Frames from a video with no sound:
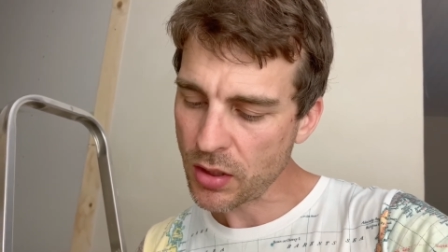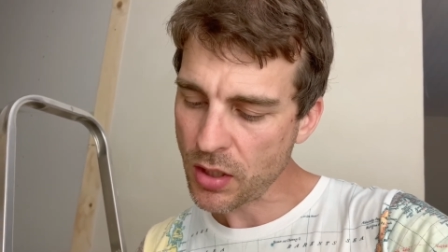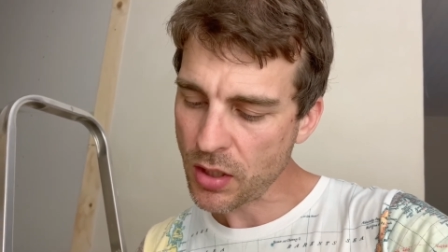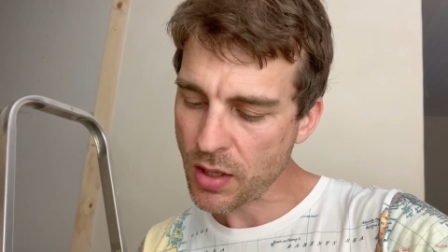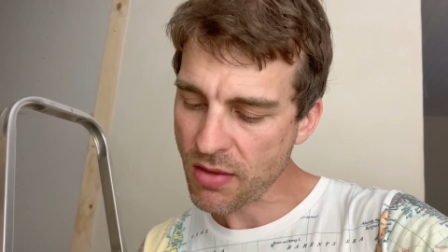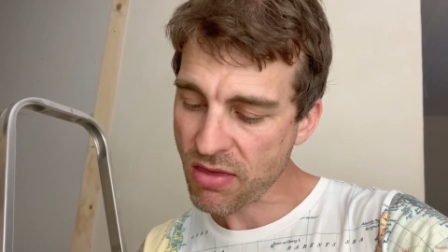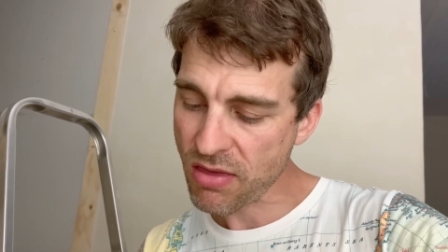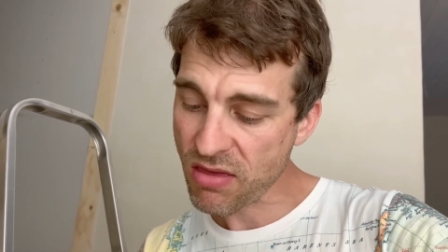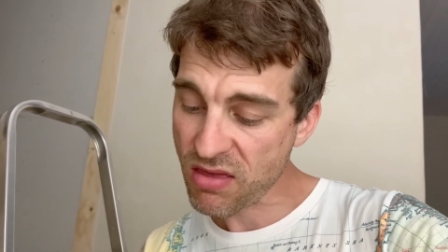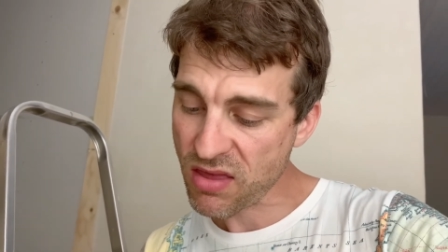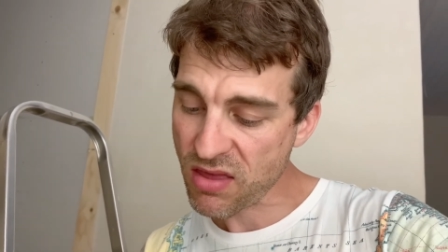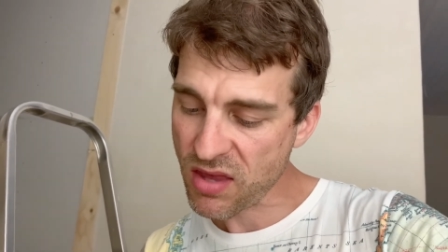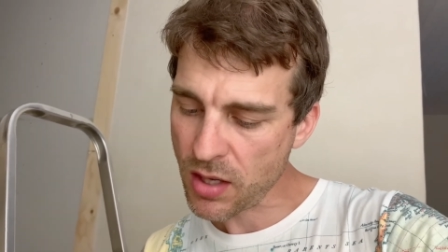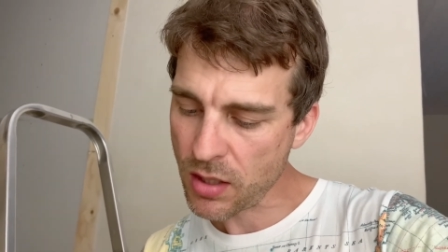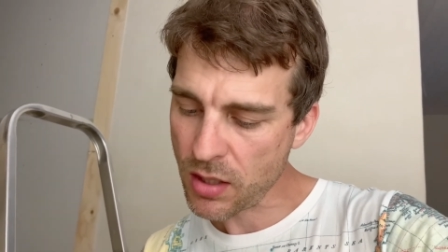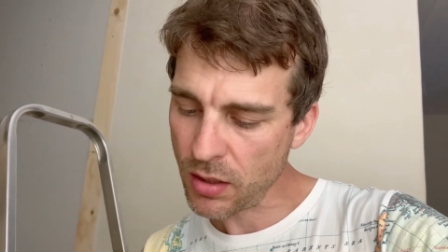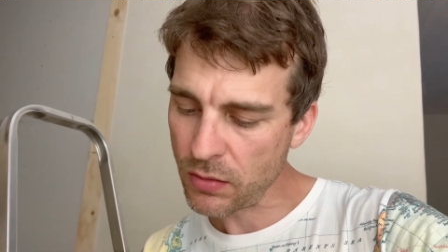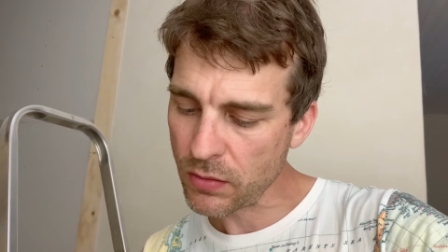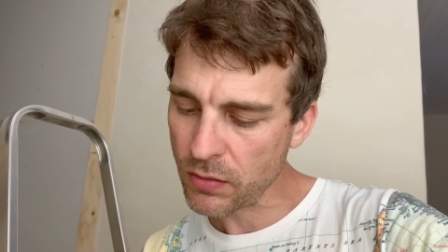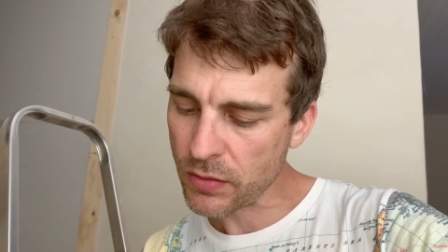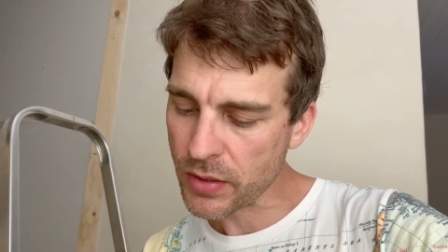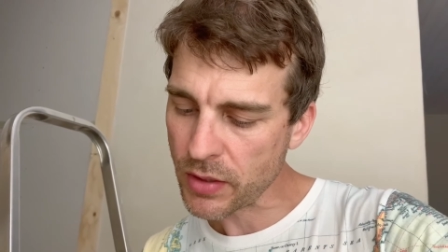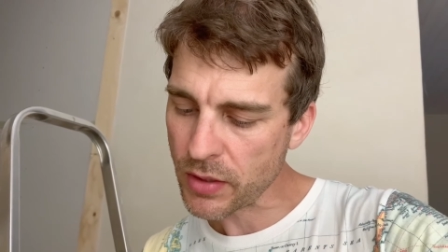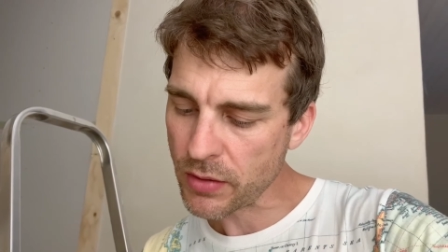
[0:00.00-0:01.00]
I think it
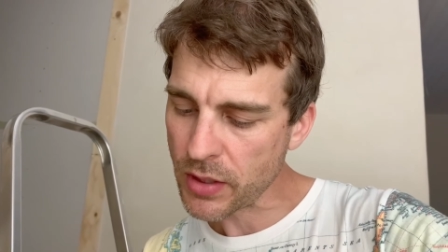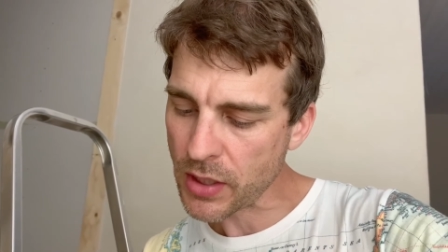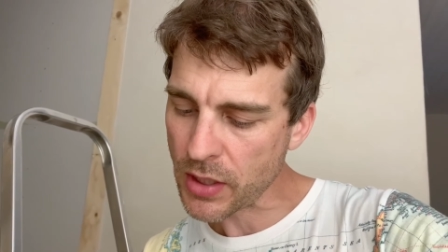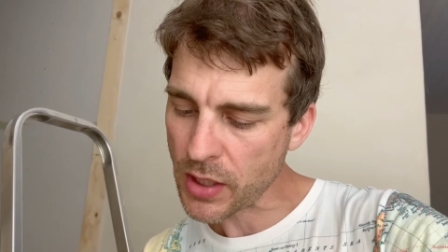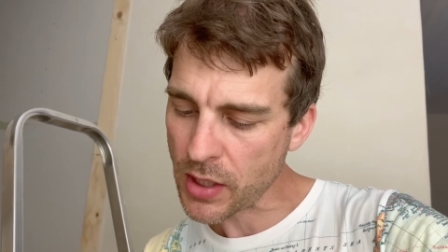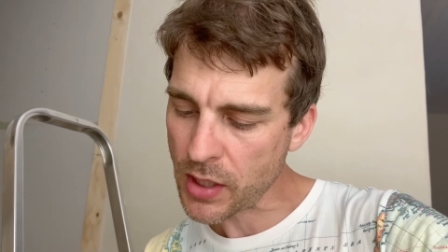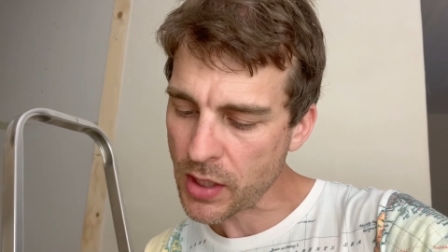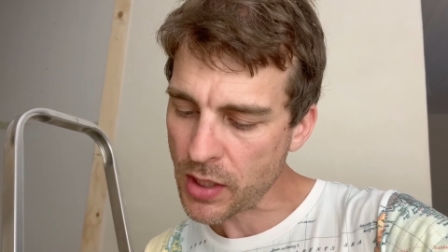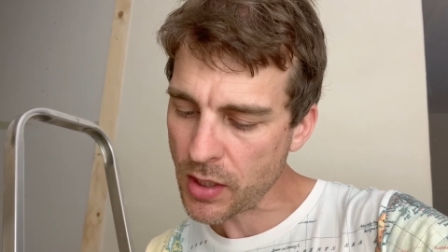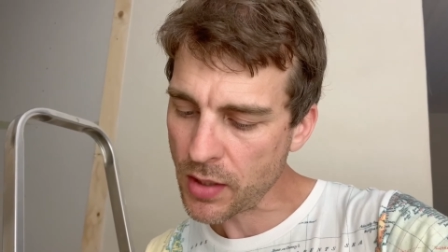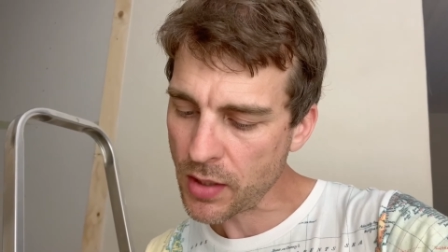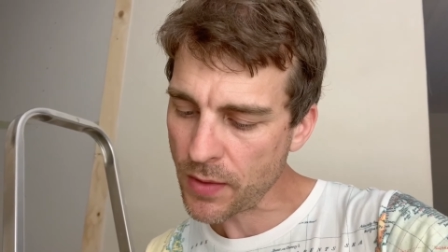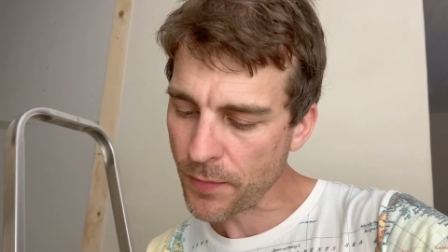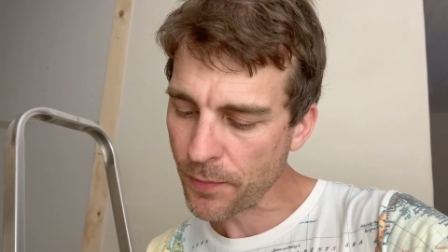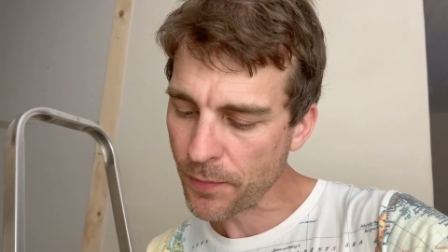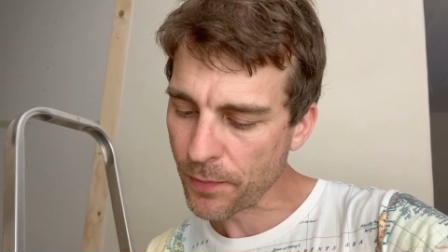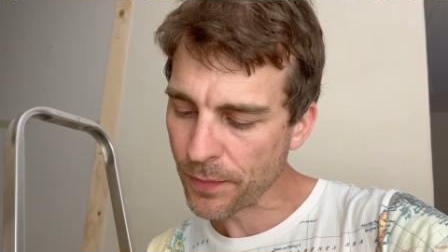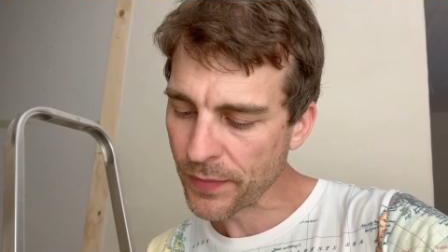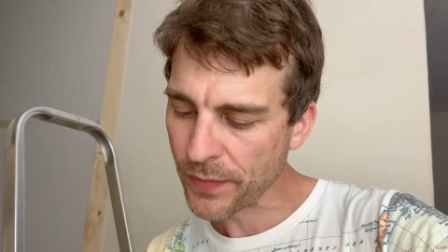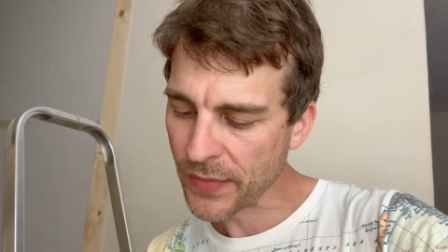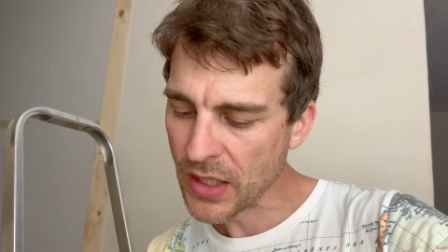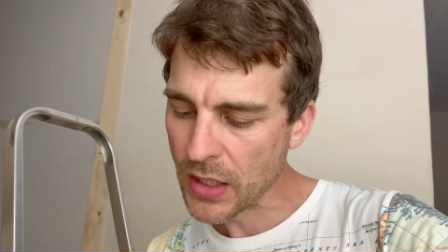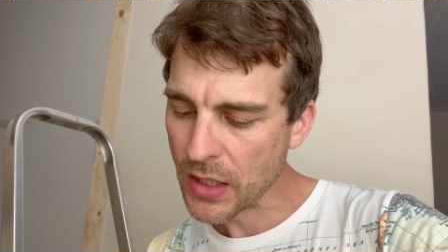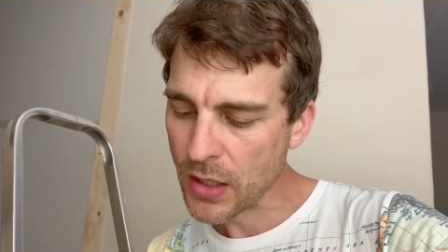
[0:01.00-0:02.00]
looks okay.
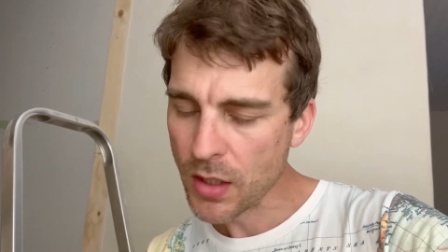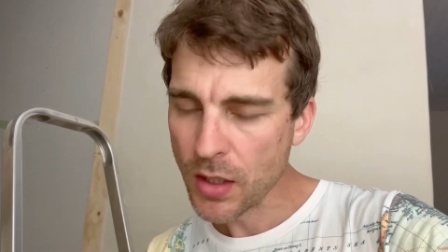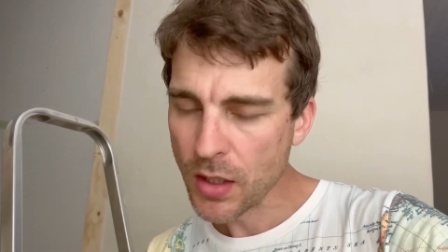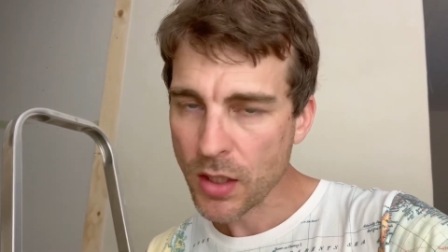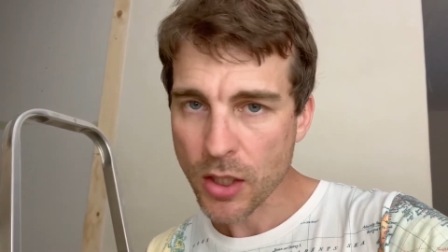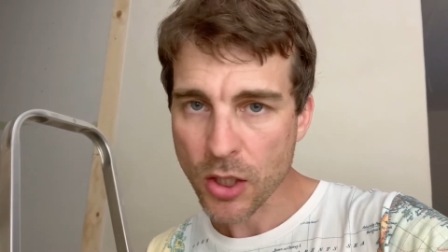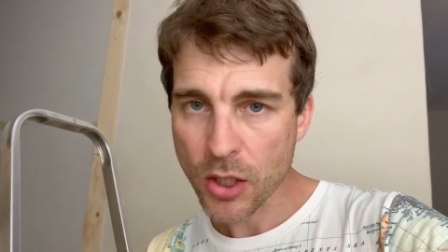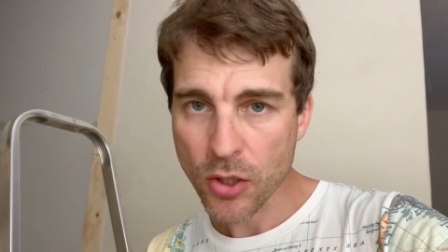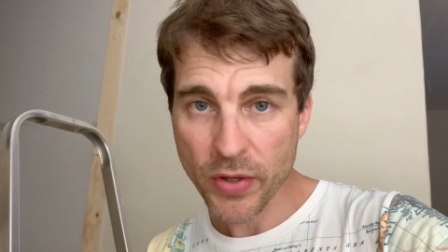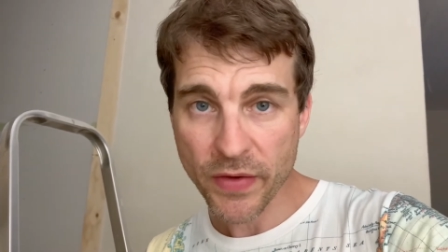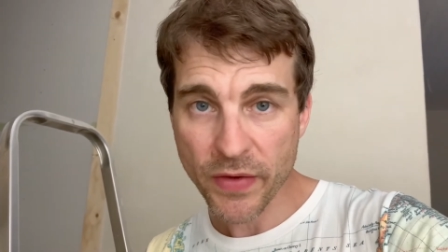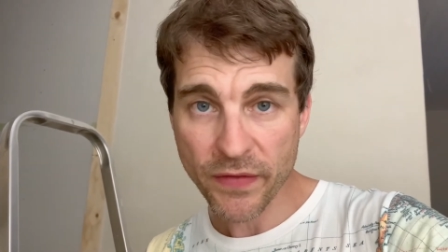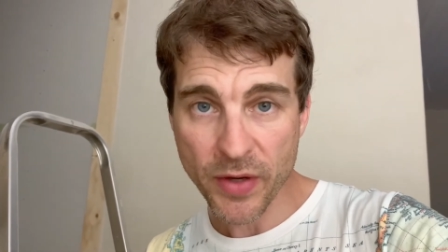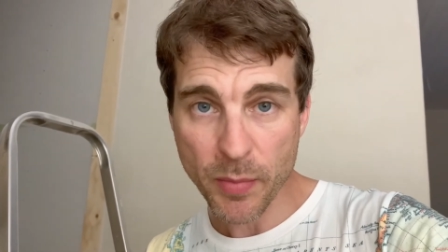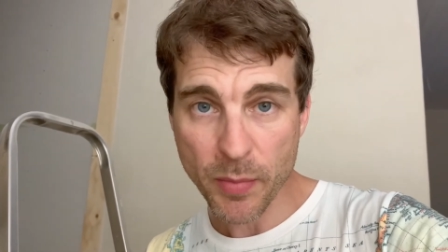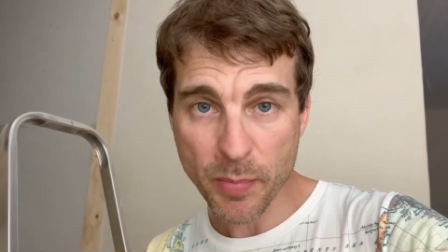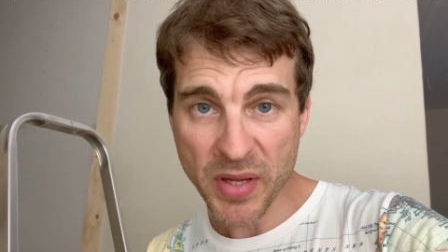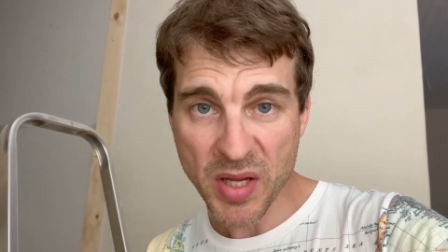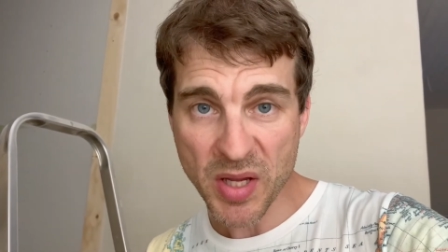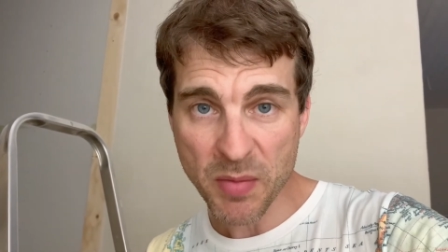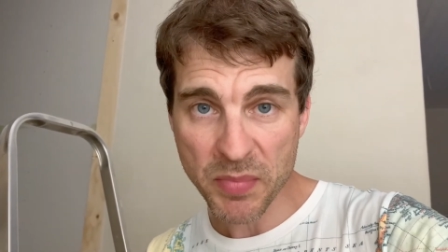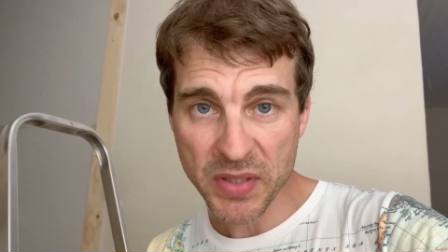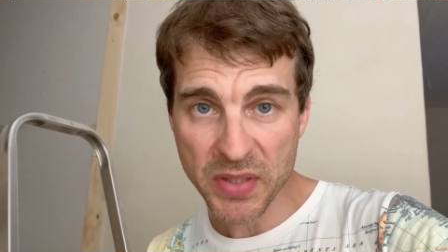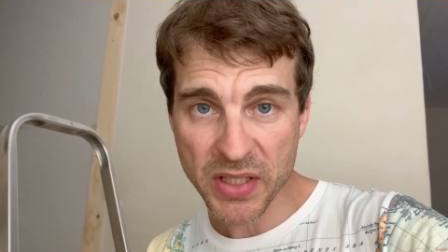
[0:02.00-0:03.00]
I'll give it a
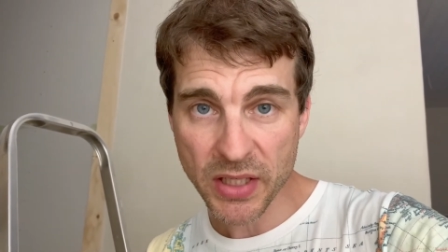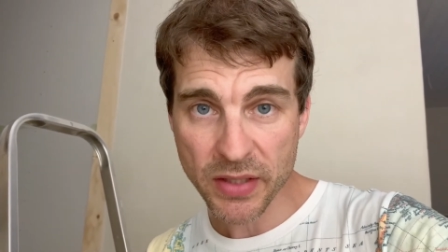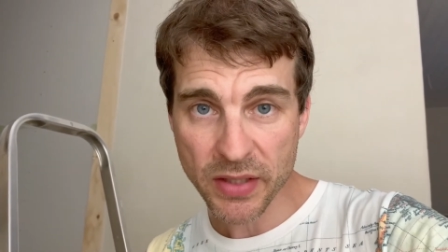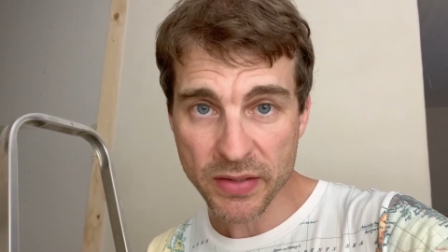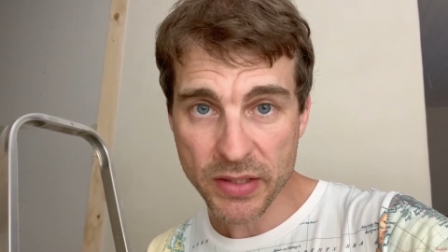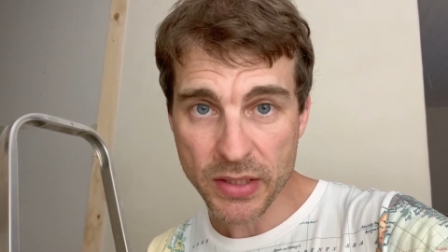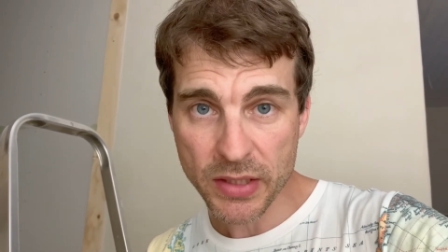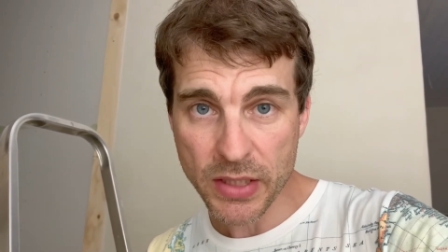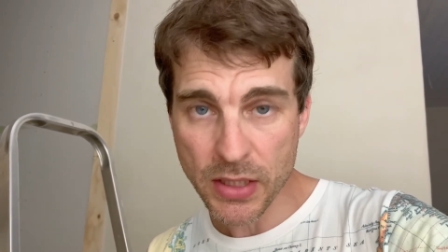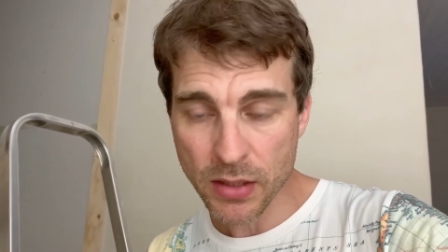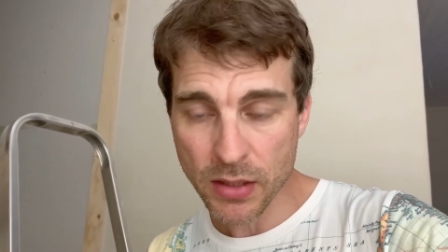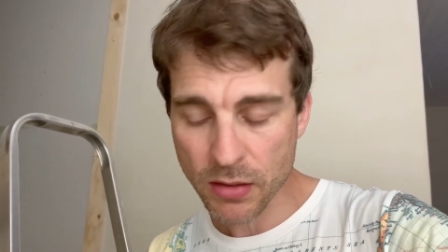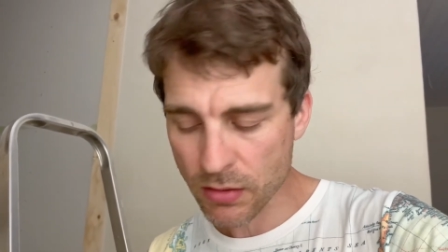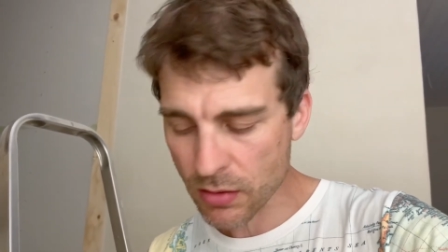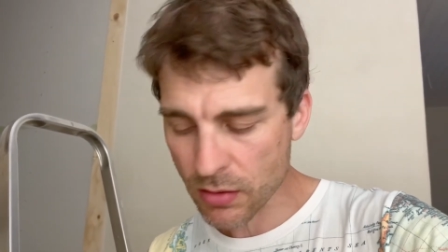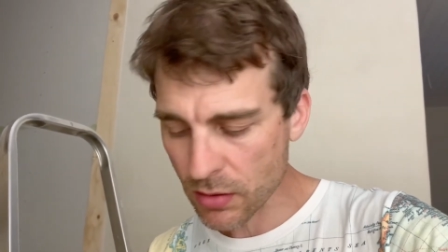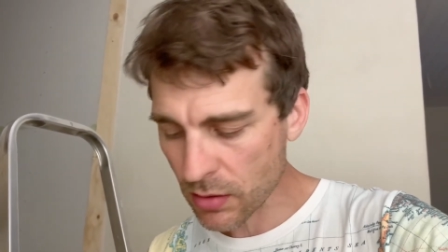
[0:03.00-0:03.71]
beep test now.